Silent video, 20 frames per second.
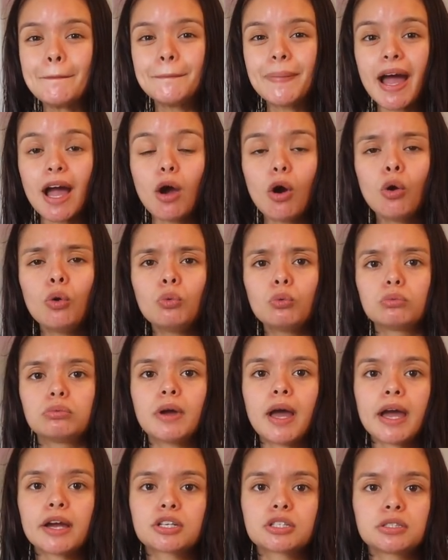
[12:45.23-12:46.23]
But oh,
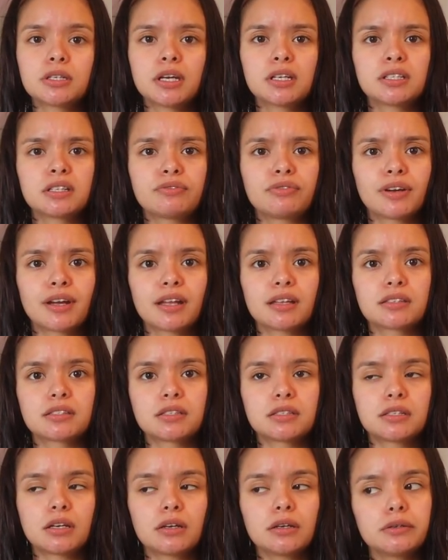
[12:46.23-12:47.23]
actually I did forget
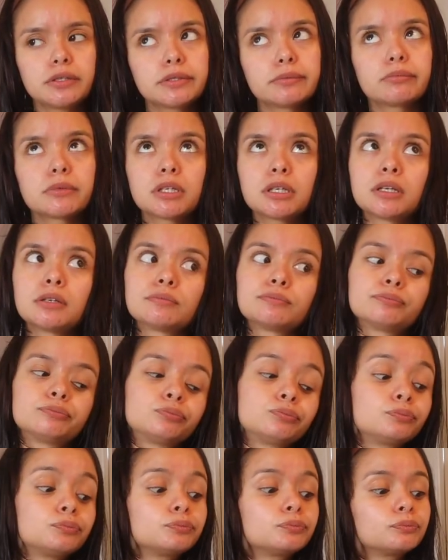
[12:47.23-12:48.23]
to tell you something.
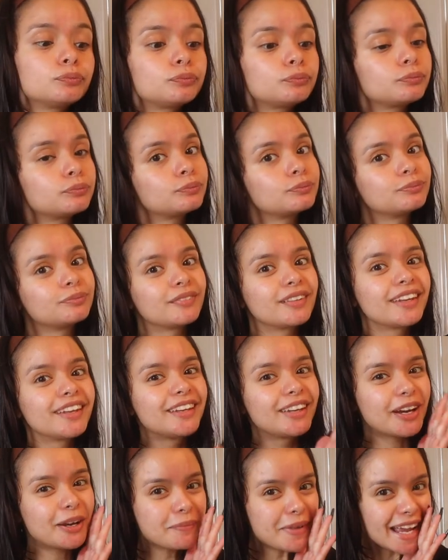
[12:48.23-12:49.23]

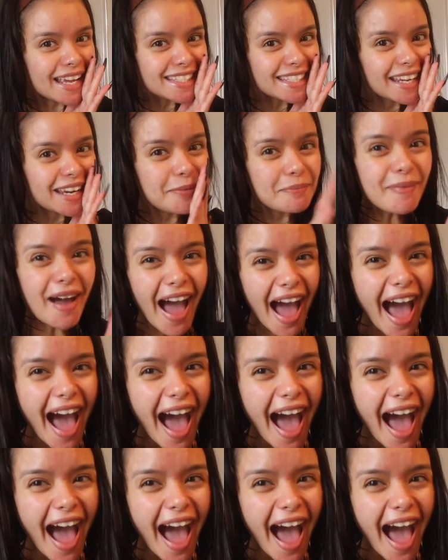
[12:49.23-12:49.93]
You're amazing.